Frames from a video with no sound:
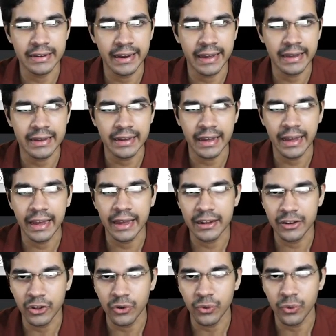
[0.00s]
like a
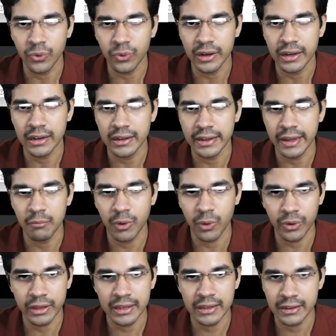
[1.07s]
new
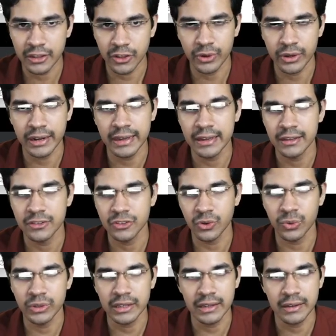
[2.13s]
employee quickly
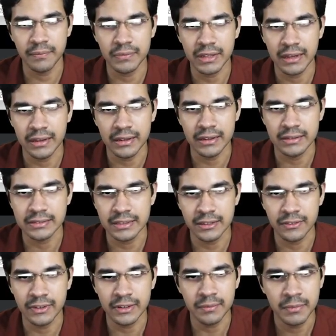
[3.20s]
through the
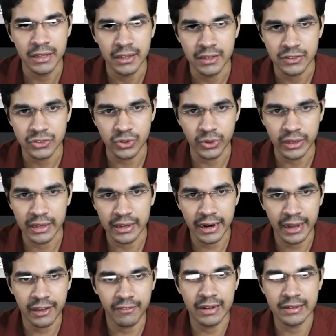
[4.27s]
server. So here
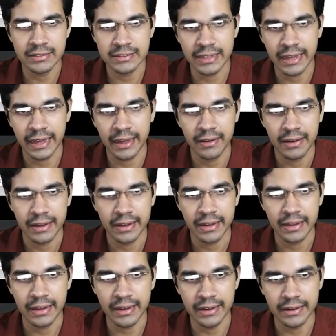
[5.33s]
I will say
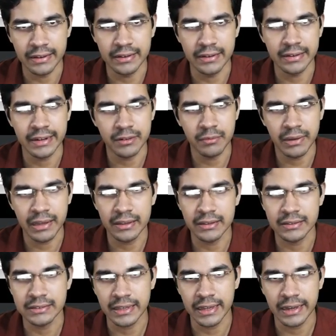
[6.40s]
let me
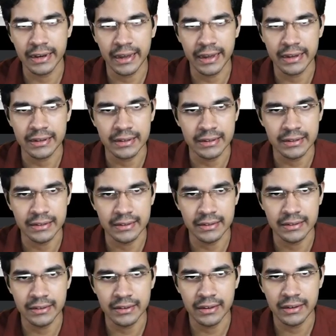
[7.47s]
say like
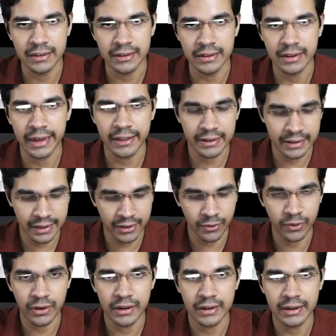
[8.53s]
I'll
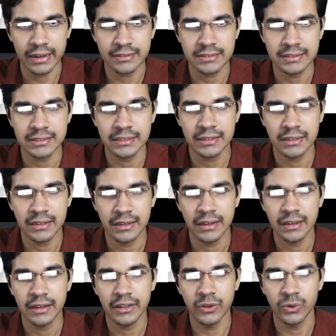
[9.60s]
give test
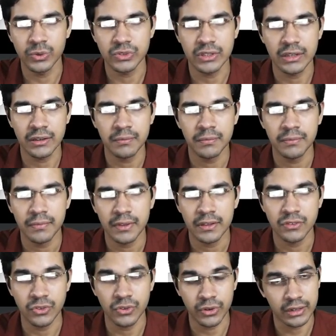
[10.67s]
user,
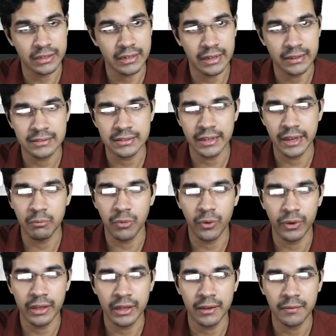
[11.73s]
test
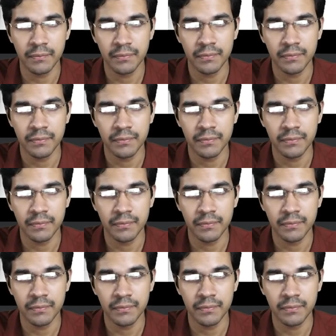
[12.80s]
employee